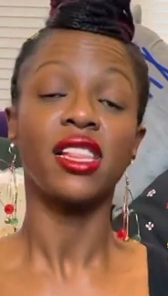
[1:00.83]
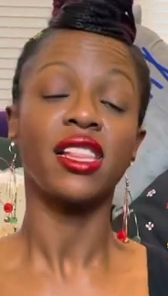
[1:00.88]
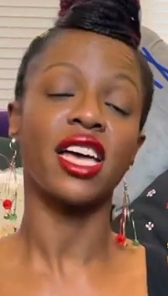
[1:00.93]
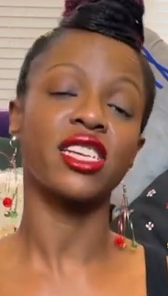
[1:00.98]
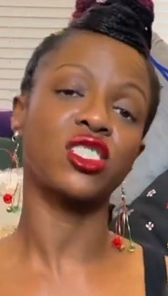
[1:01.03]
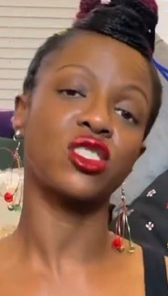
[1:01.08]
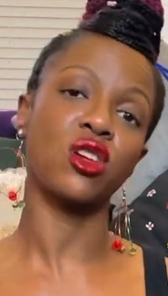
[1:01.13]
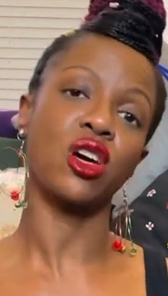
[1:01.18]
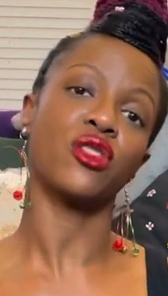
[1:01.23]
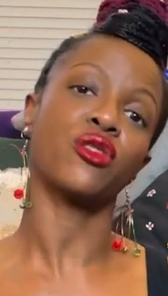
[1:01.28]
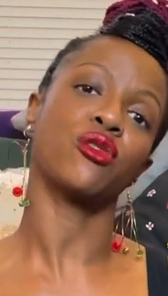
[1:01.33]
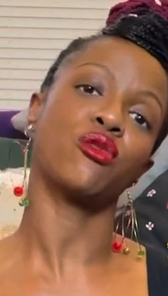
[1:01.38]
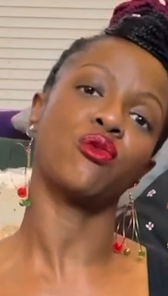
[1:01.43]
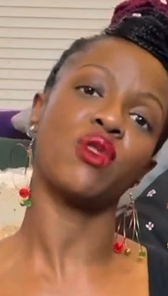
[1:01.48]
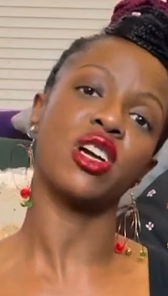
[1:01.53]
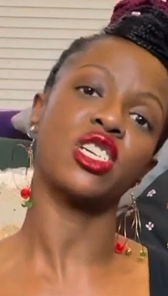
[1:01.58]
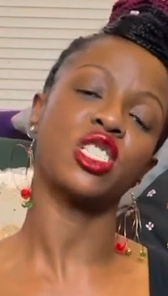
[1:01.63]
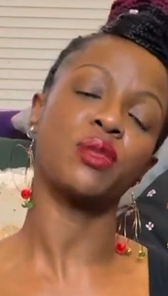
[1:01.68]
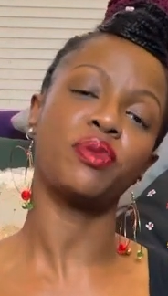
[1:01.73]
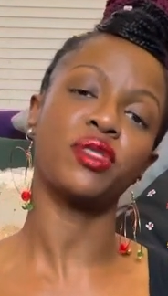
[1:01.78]
Lasted all three
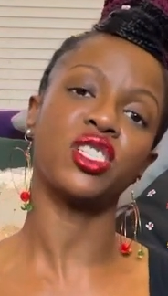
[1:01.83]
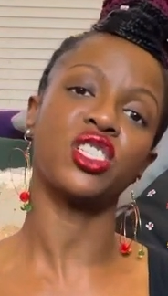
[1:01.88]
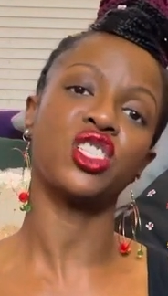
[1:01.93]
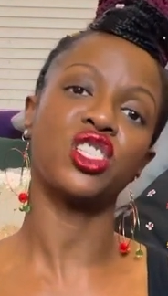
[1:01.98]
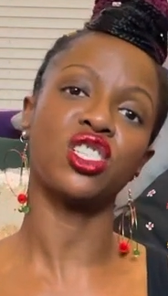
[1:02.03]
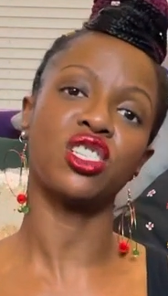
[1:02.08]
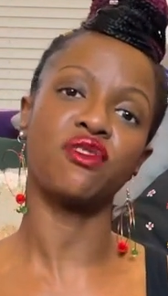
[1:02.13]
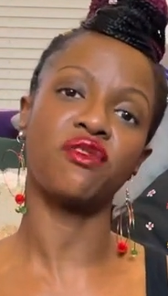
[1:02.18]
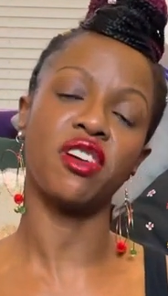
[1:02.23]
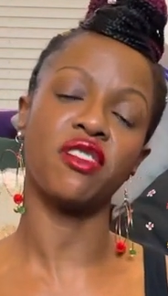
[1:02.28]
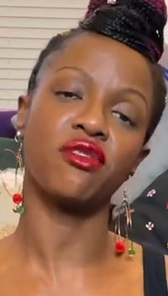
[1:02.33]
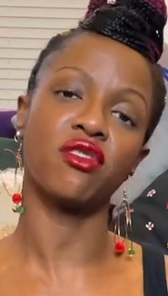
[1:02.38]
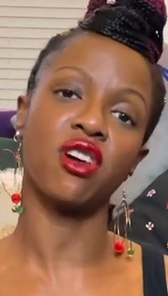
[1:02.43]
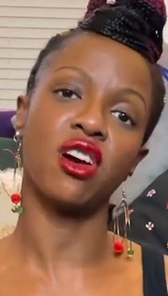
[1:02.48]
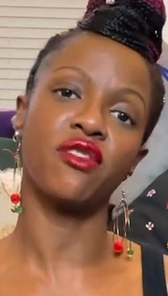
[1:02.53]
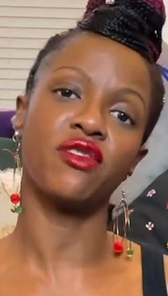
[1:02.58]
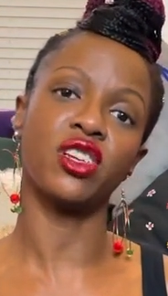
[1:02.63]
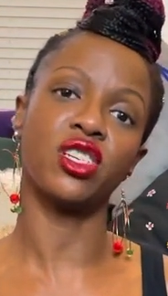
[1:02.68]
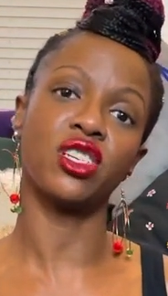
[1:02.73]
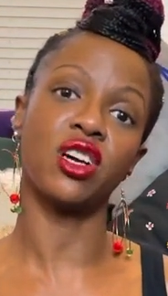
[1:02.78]
rounds, split decision in favor
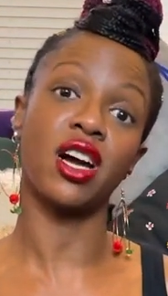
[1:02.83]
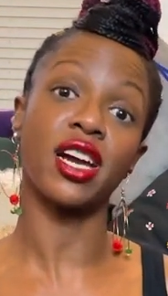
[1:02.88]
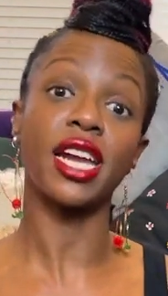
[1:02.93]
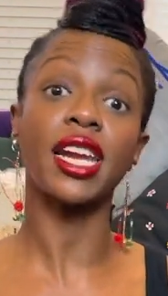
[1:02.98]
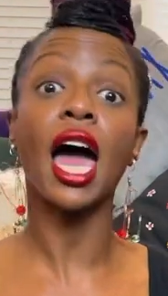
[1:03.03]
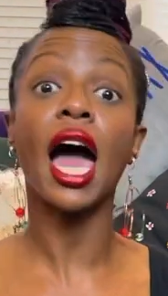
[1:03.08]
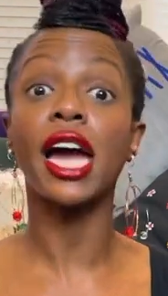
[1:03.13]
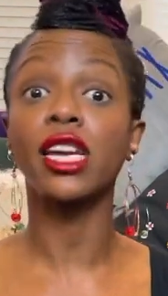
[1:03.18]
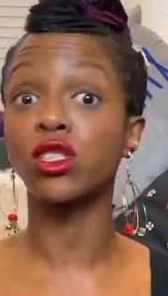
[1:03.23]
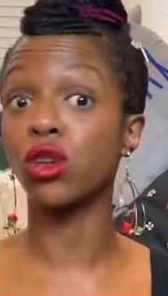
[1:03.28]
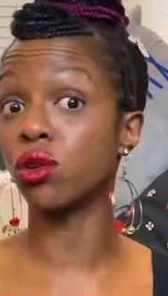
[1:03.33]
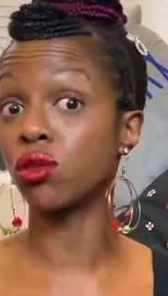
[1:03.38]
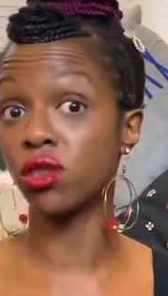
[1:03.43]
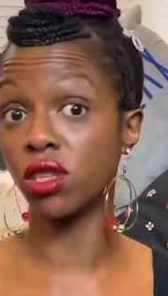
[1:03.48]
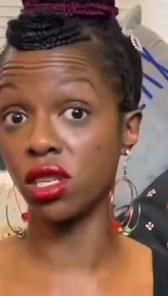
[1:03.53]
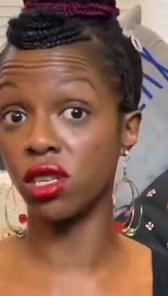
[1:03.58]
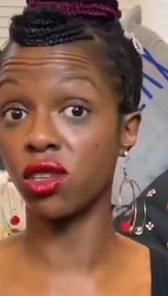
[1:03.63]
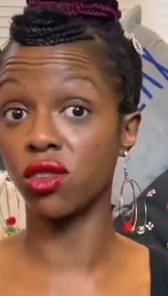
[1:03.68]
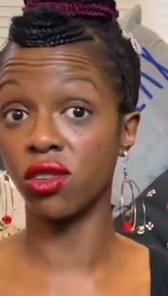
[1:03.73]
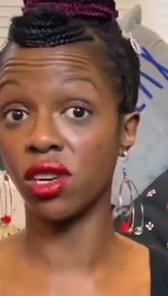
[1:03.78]
of Yadong, and I
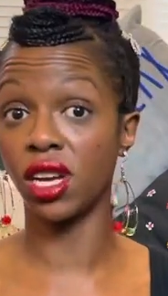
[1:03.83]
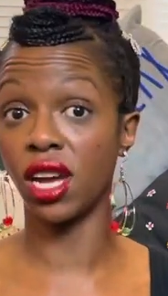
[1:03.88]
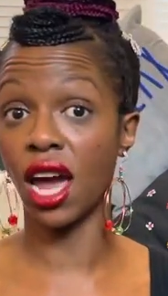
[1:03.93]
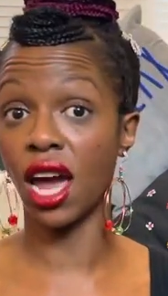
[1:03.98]
totally agree,